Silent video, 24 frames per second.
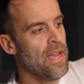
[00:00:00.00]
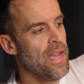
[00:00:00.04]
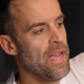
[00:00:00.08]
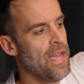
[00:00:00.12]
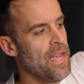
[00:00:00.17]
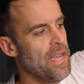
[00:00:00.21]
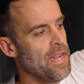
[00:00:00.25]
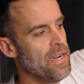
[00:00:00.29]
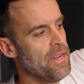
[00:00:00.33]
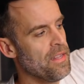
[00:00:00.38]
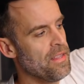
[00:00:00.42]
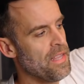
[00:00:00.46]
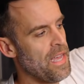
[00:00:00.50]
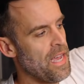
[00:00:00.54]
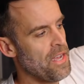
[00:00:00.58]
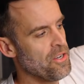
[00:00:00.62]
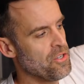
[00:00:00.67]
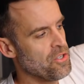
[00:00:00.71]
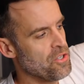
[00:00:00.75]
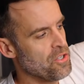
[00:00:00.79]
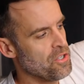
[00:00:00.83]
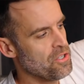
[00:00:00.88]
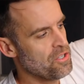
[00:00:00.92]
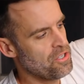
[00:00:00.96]
and
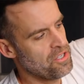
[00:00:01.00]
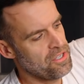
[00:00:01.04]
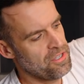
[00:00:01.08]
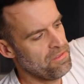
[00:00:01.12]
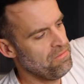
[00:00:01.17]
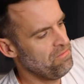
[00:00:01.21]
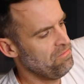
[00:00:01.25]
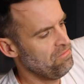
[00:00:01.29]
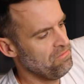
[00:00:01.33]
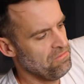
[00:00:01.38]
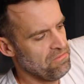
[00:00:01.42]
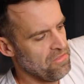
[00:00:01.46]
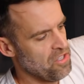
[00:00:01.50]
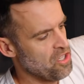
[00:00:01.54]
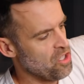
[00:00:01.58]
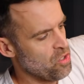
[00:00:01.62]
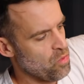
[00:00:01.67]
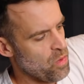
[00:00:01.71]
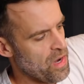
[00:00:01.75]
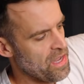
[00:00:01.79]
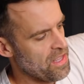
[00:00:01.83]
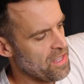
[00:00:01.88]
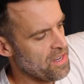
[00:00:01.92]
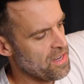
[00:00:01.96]
that just is
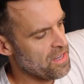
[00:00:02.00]
the way they